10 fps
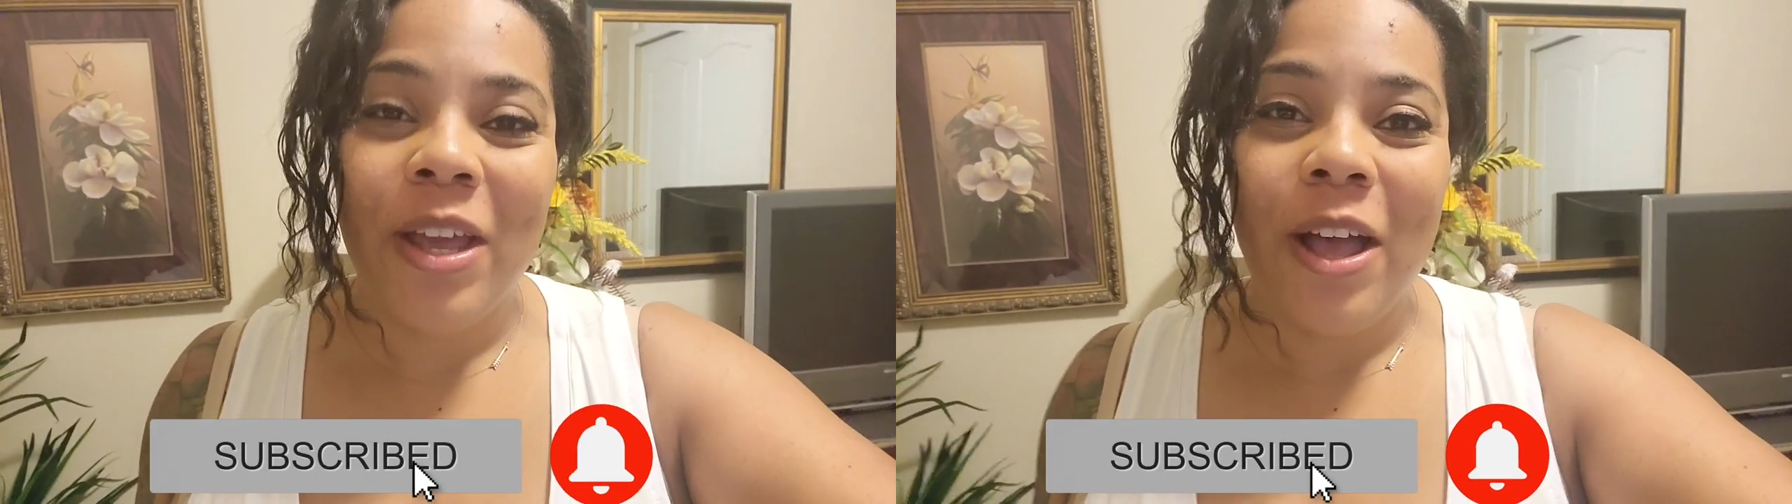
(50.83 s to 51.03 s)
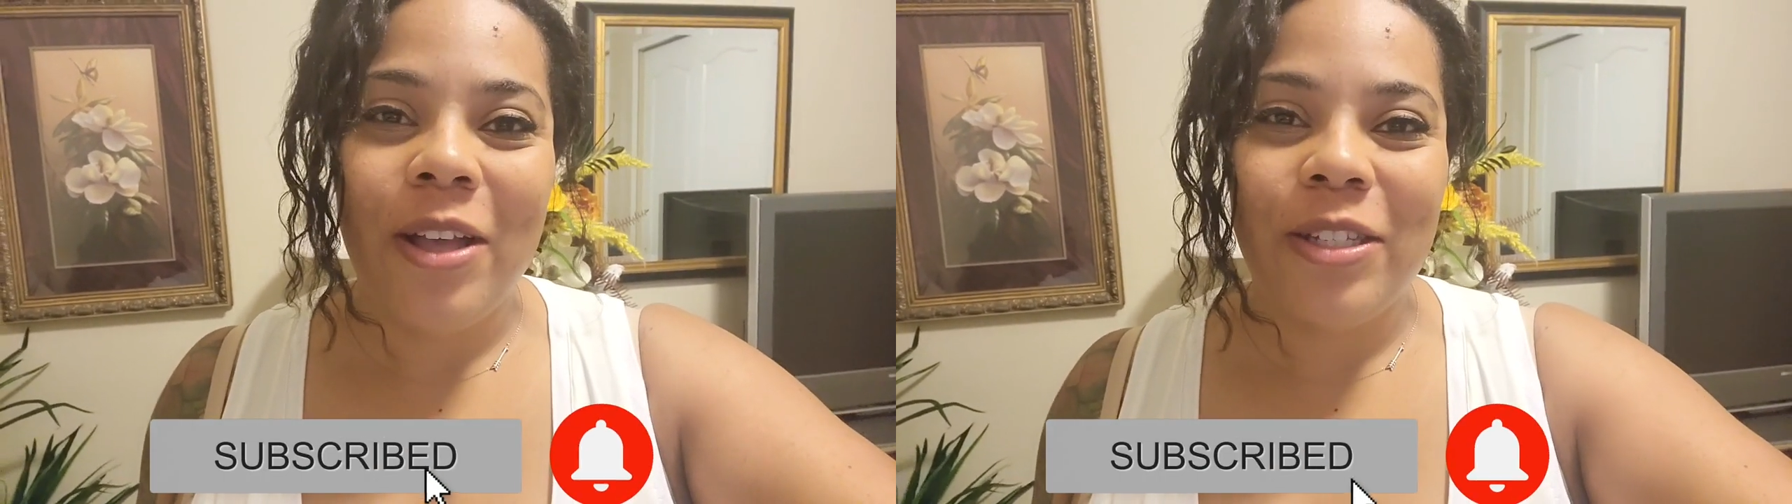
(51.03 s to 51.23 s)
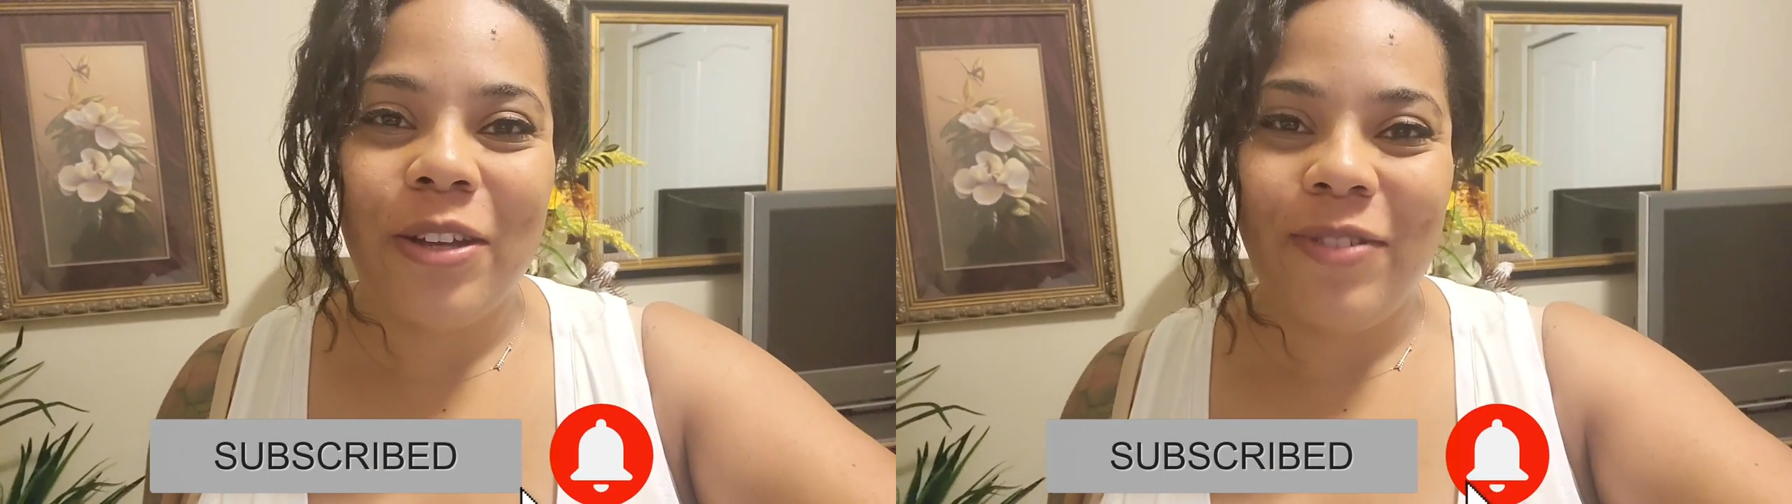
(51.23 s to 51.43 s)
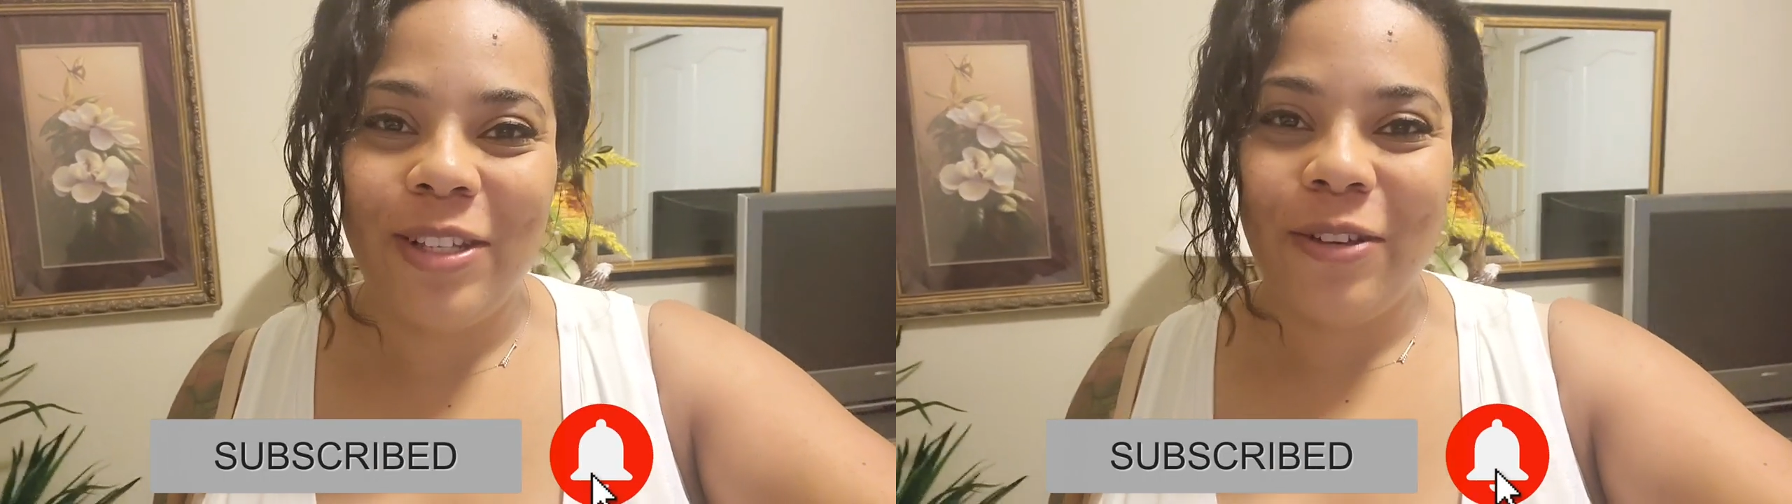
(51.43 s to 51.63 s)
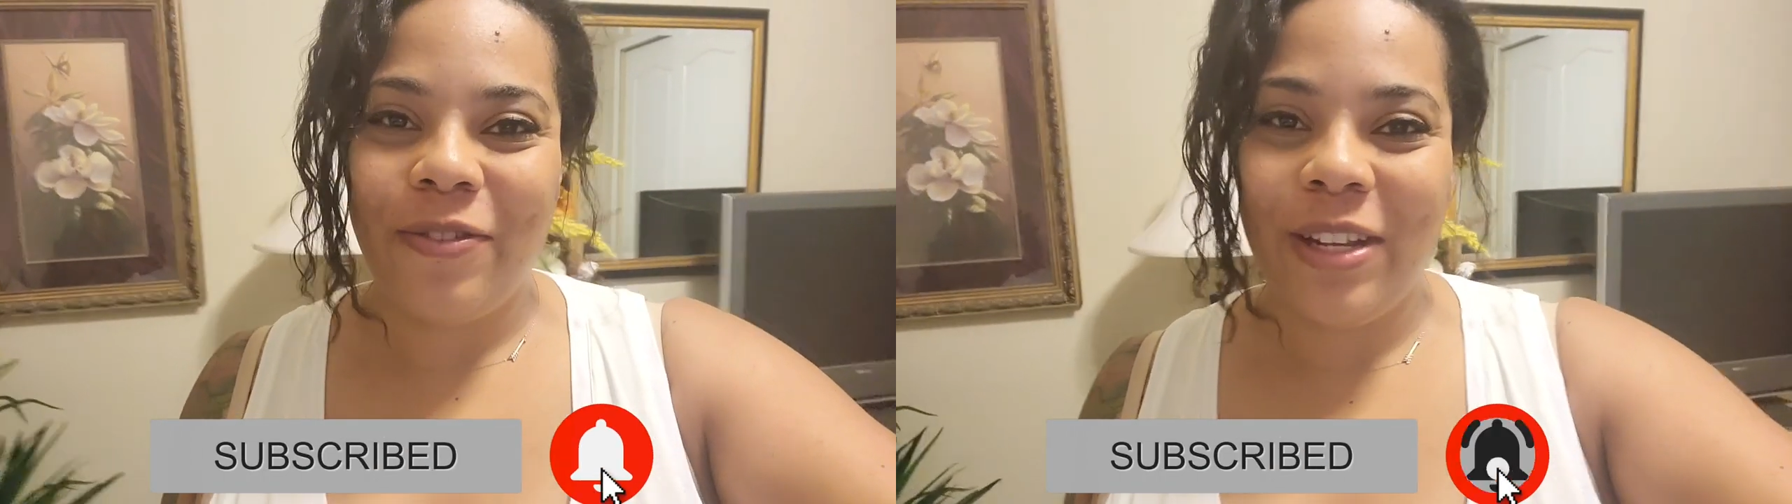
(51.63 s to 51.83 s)
Also, if
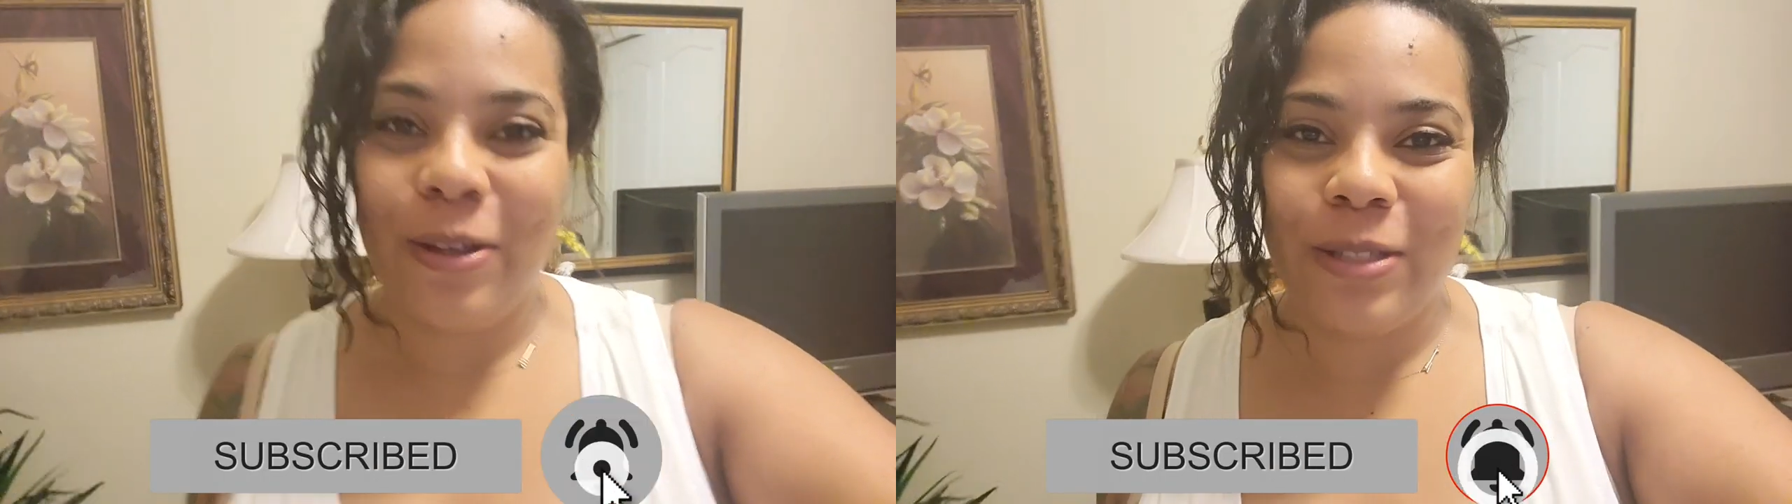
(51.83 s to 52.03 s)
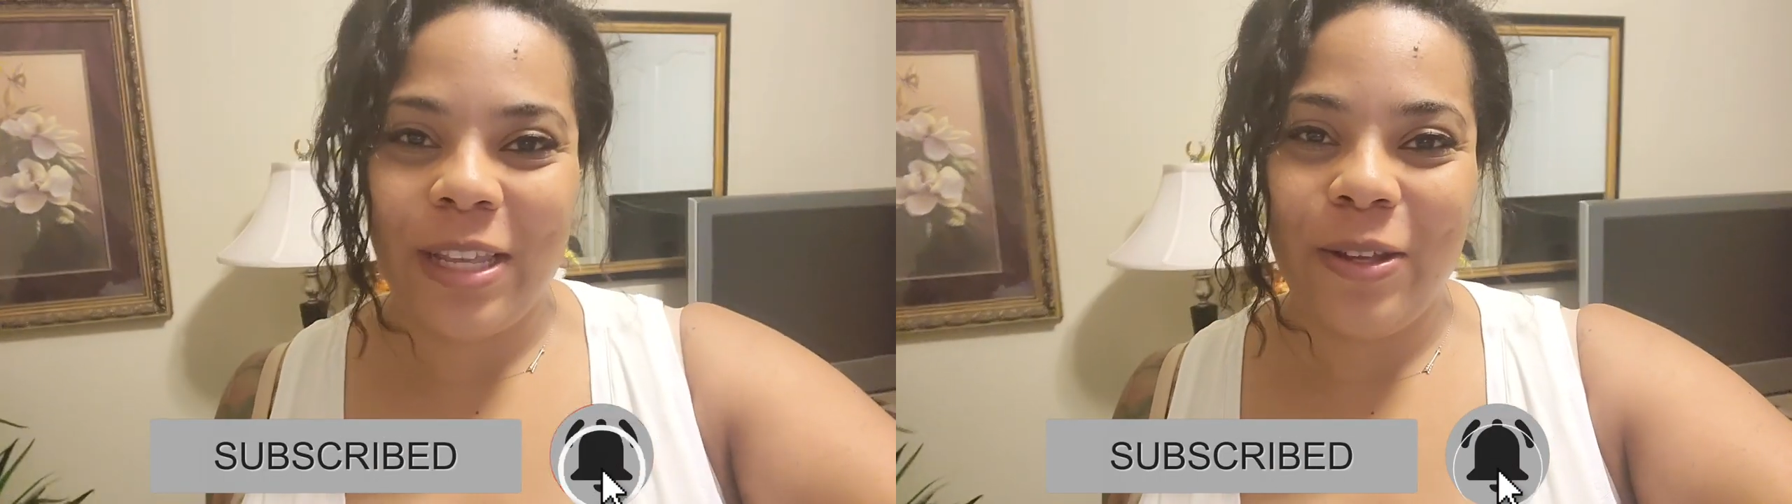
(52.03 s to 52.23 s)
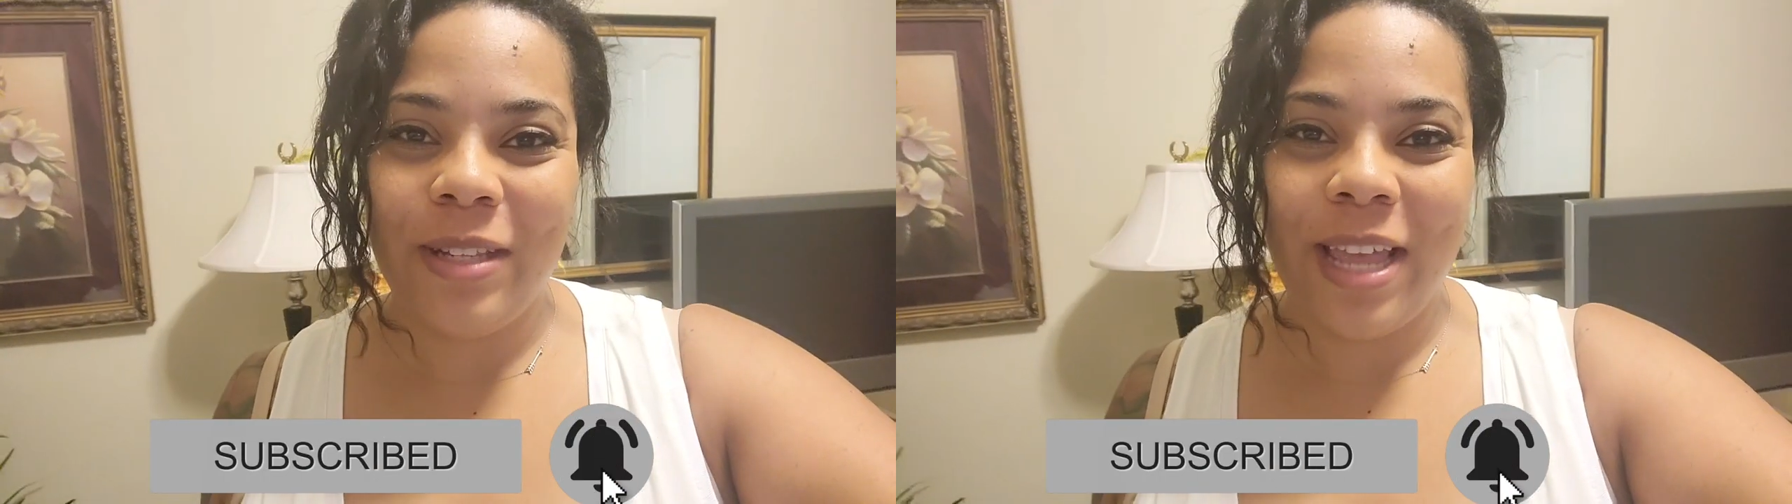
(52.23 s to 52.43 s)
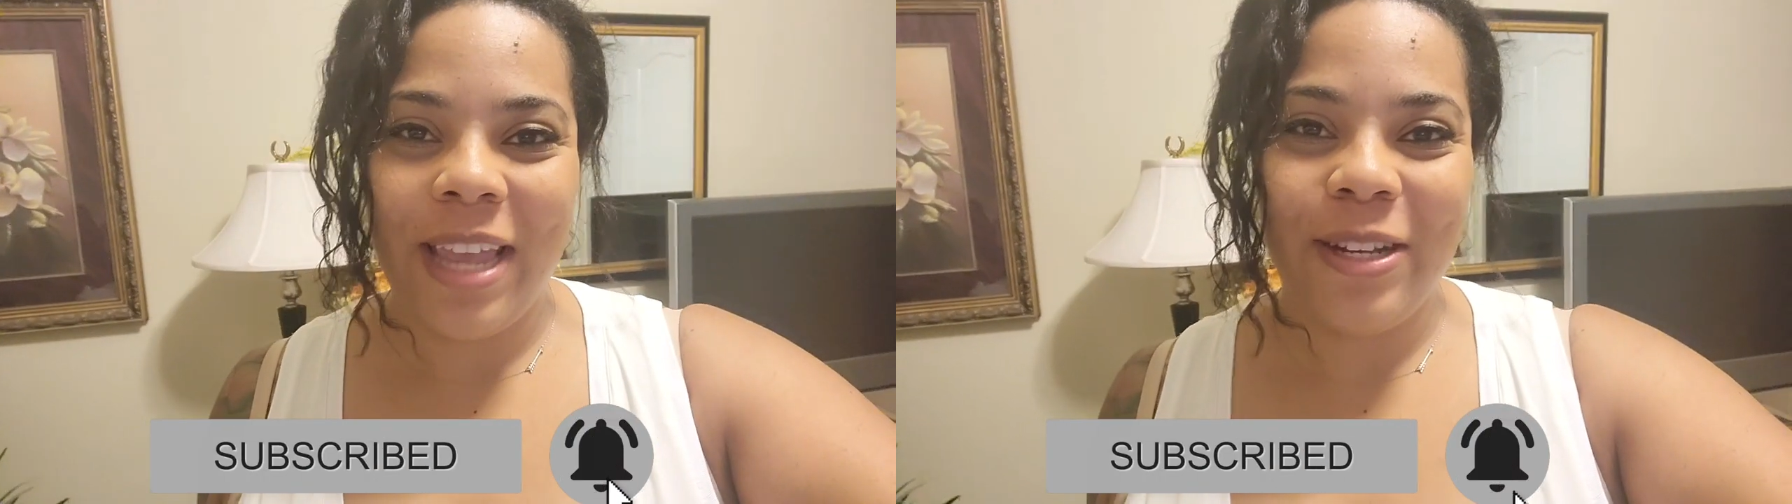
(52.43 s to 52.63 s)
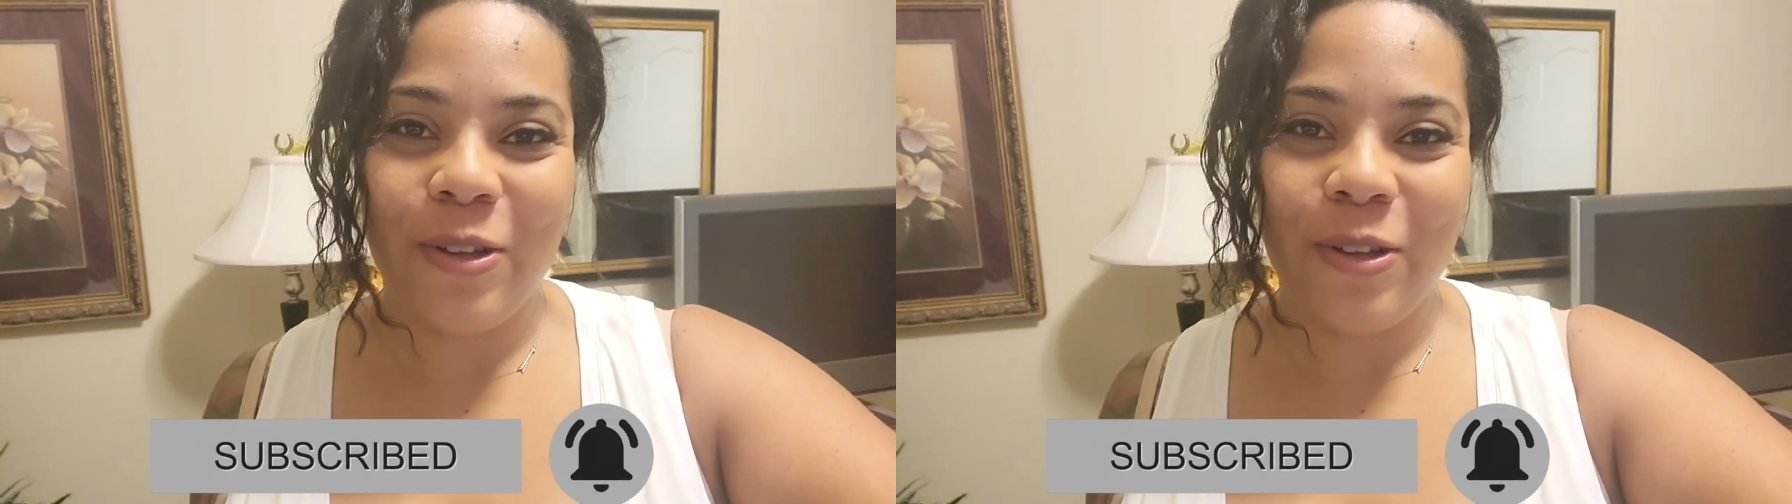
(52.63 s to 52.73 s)
these are videos that you like,